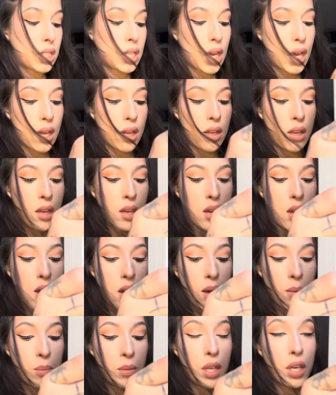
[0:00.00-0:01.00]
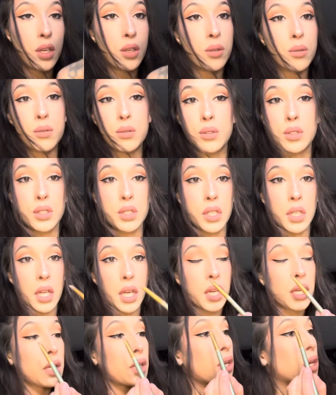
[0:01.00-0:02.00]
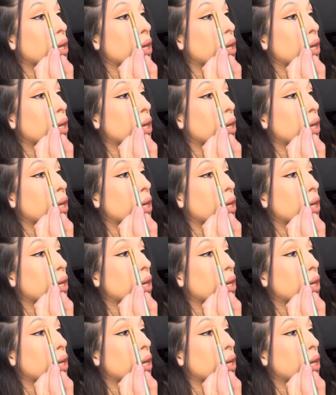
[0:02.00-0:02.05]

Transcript: that they use to like